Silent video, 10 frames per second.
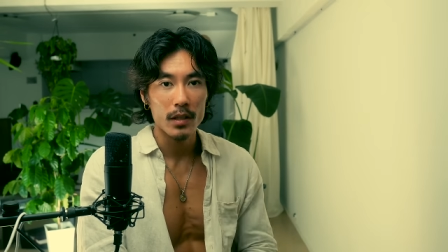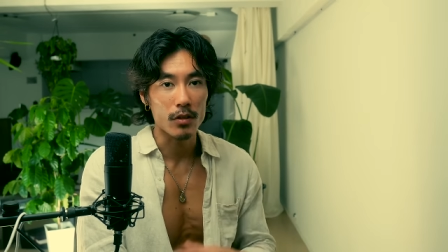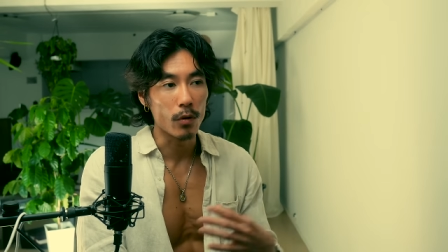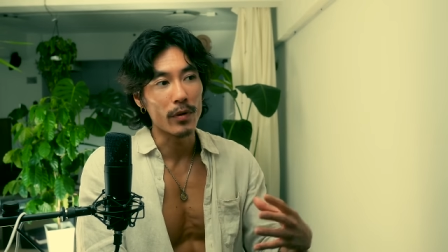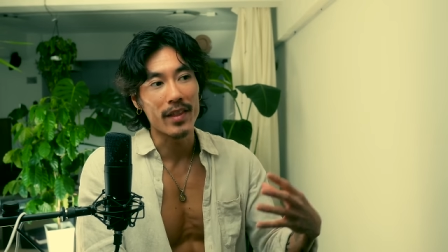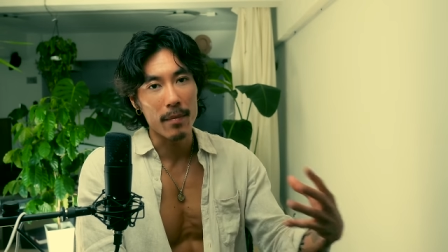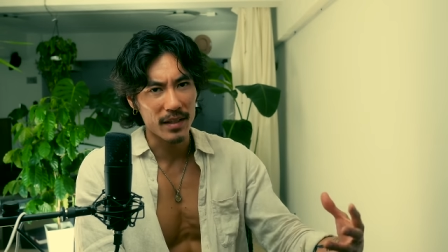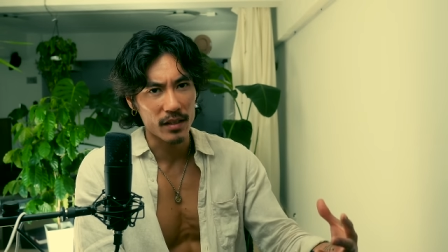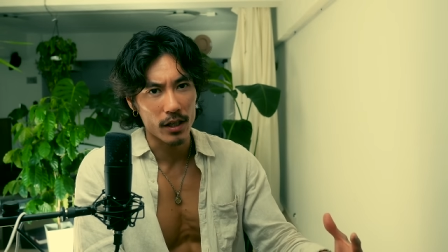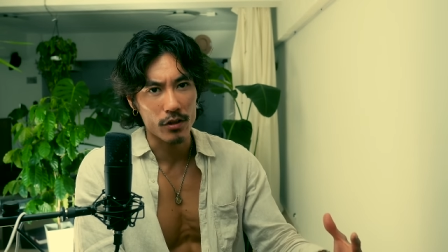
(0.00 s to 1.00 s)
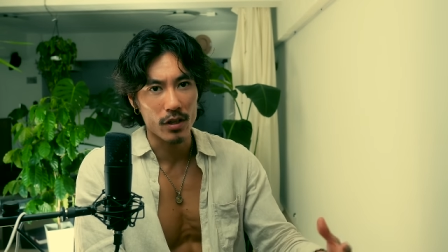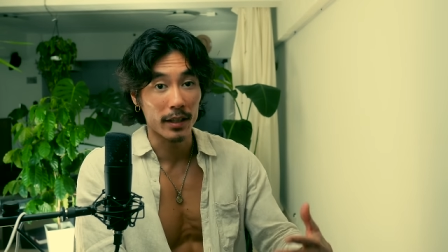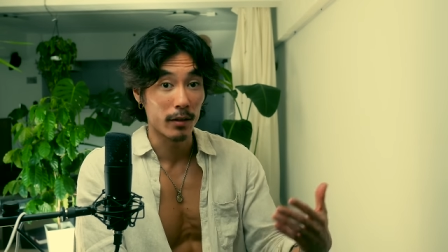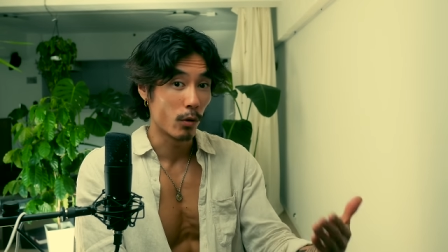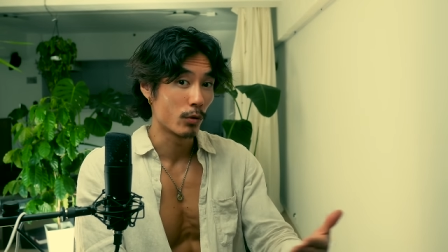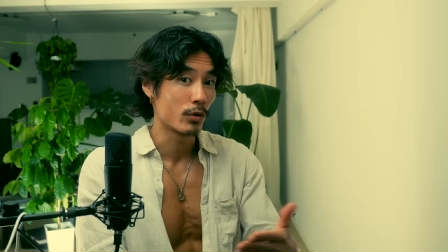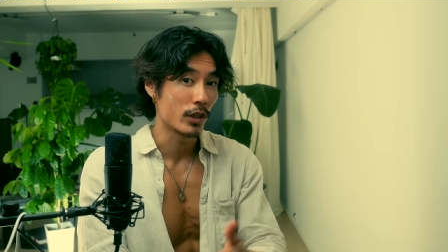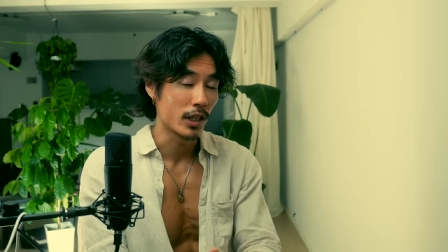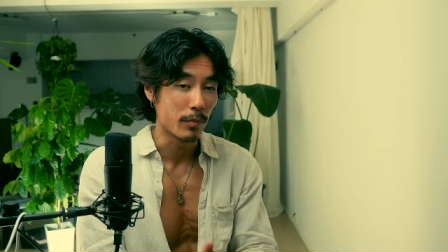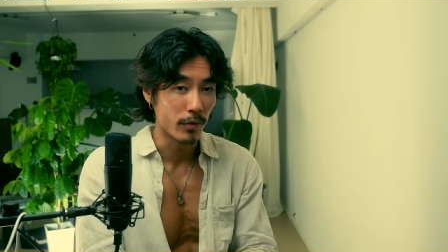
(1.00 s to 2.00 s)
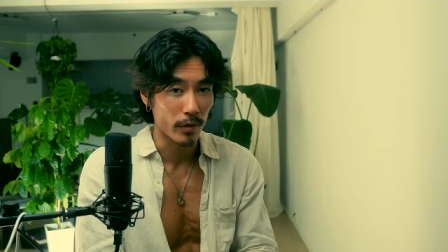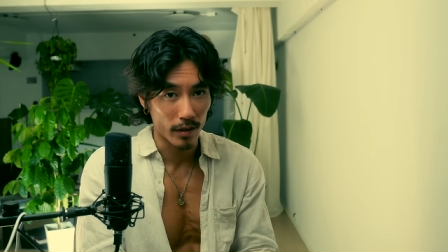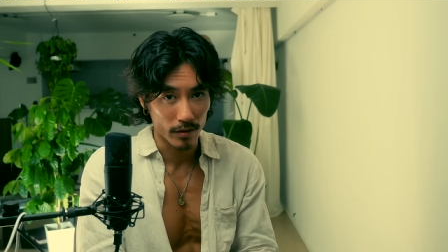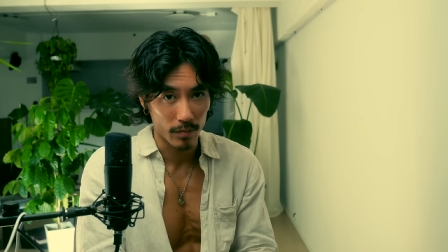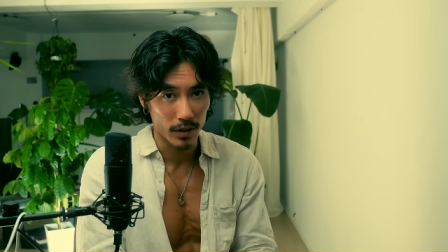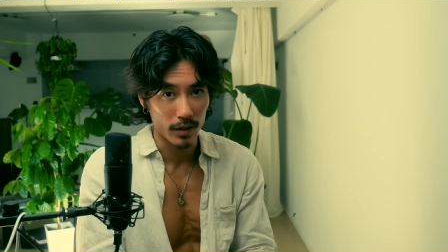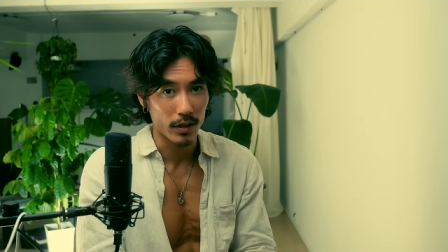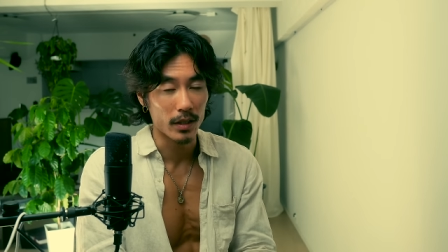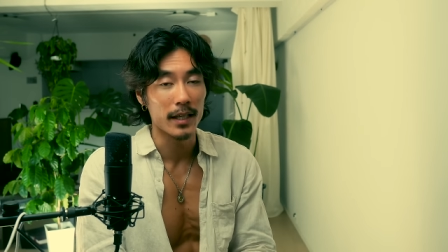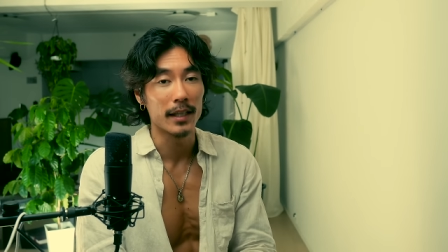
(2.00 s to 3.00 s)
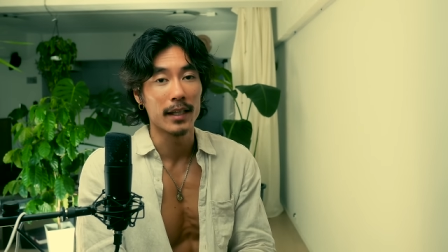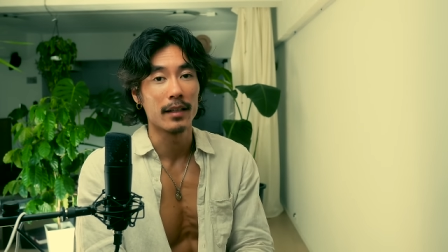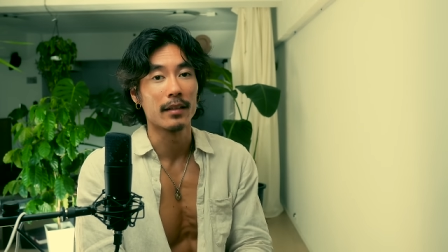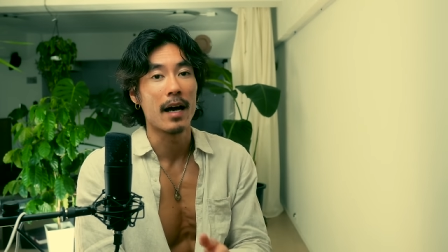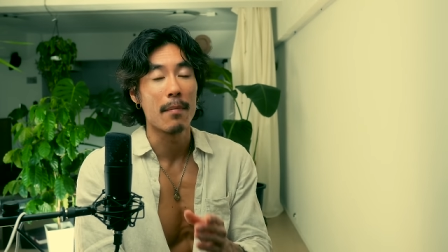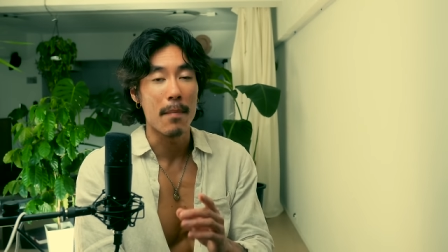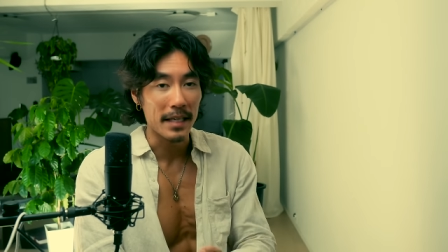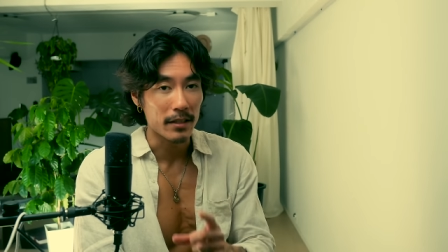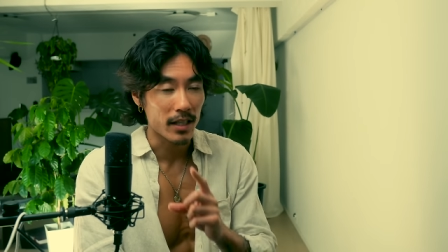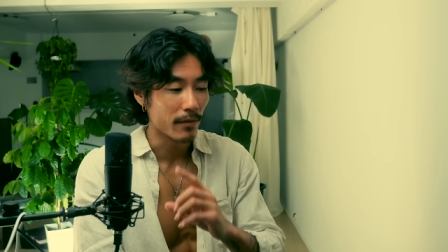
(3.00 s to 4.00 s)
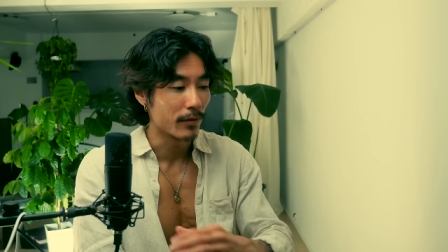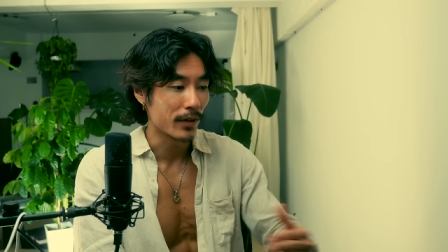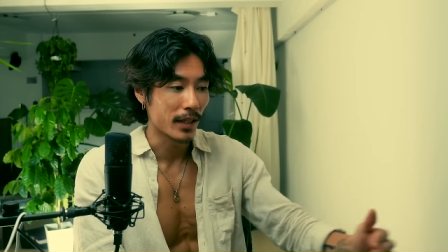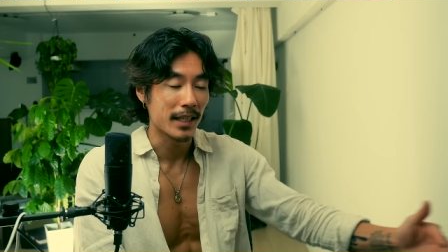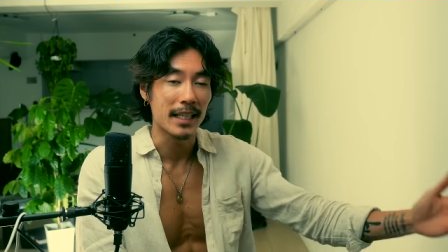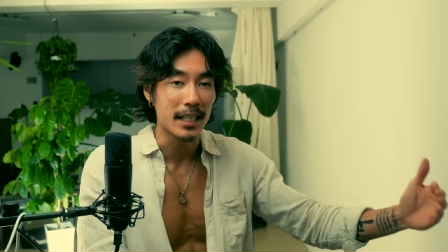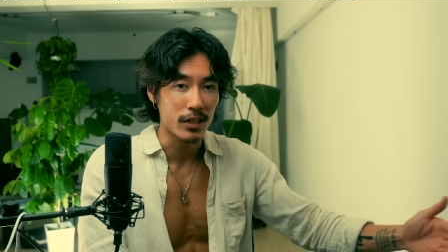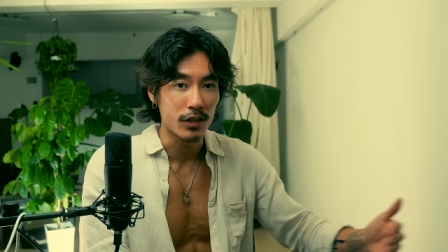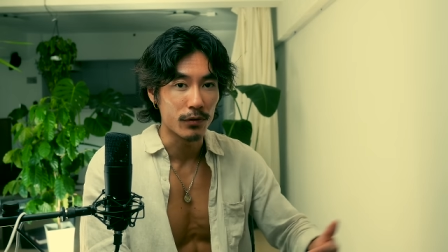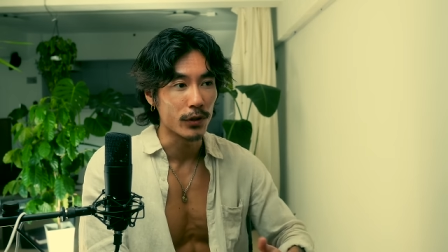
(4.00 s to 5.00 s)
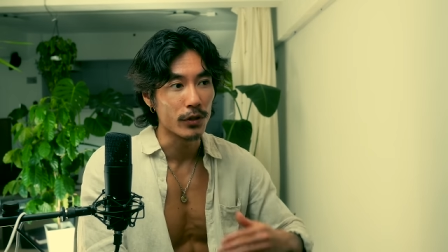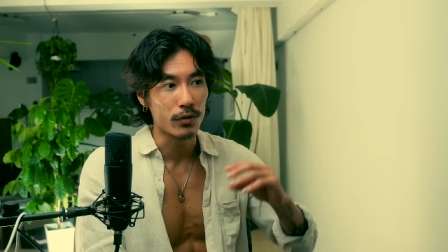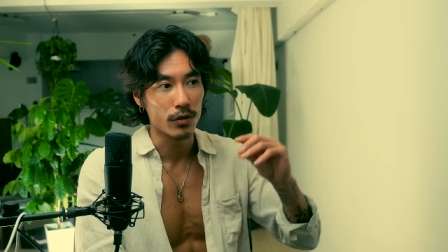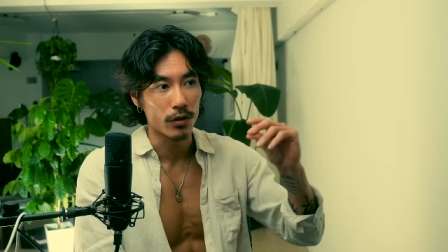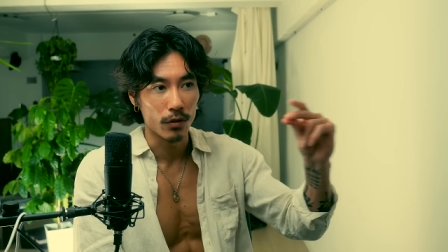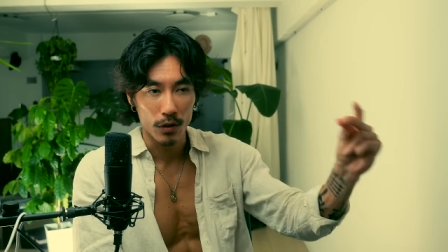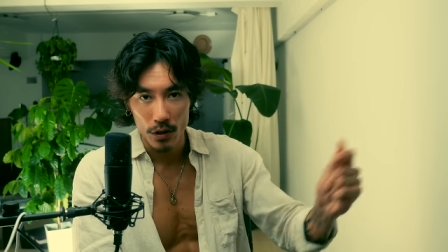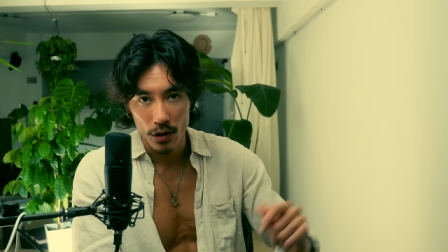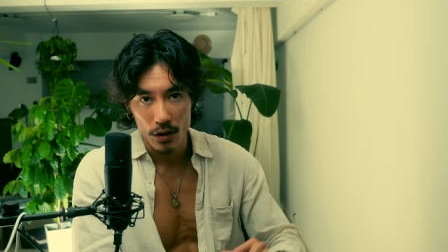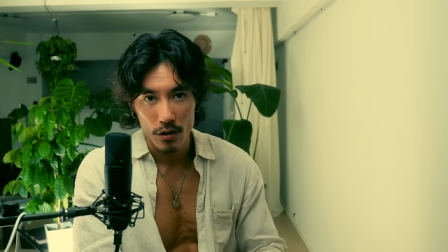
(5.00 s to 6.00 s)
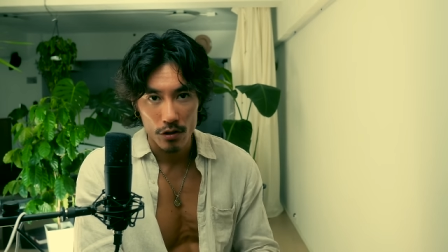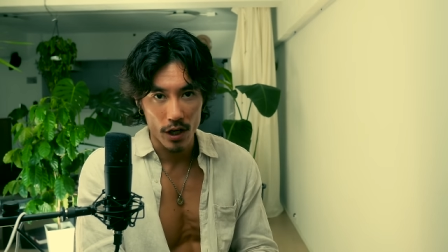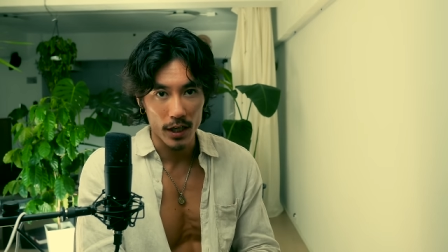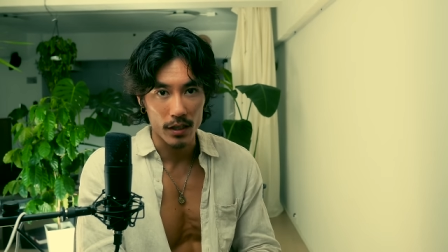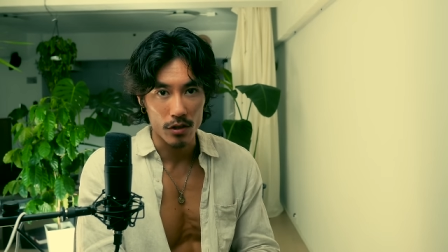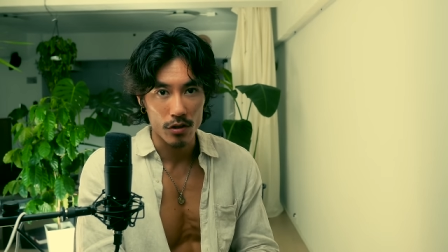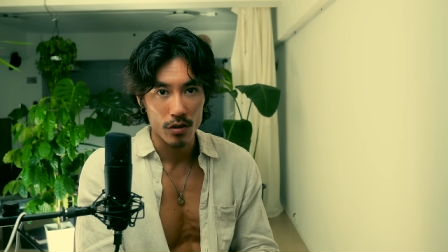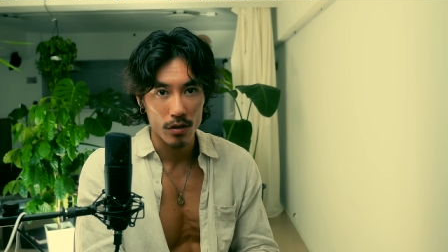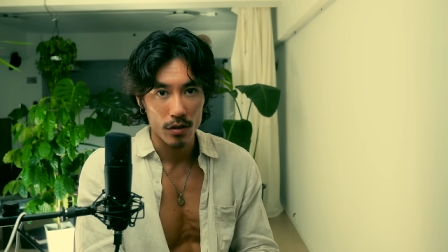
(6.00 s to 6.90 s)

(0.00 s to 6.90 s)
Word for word: So with that meditation, I can also keep you accountability, and then that makes everything easy for you to change